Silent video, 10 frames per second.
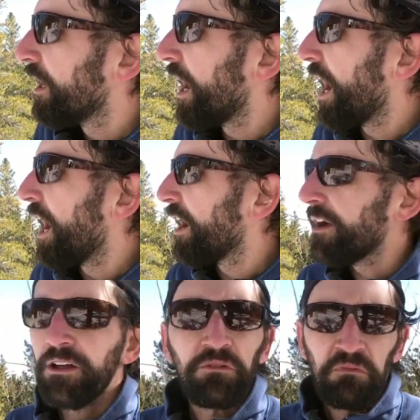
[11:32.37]
A
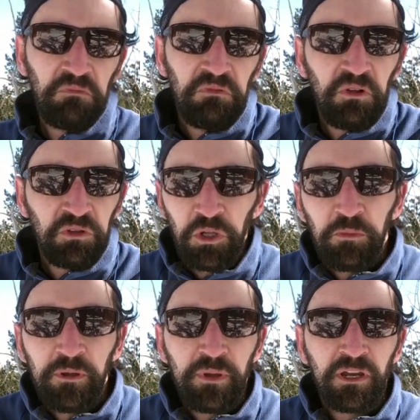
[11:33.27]

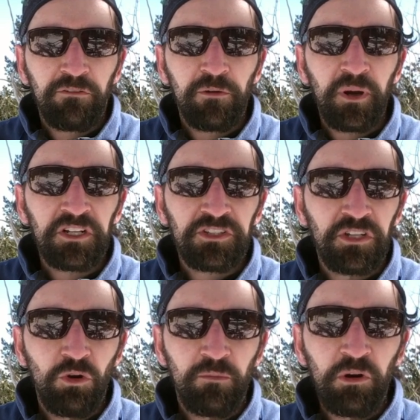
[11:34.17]
little bit bigger of a punch
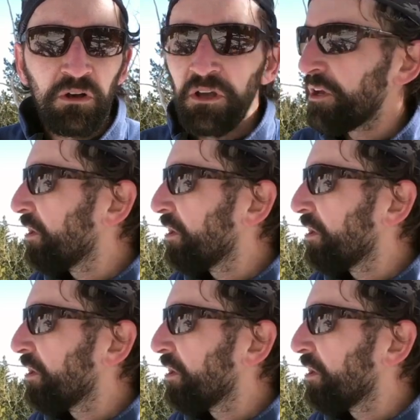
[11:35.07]
than normal,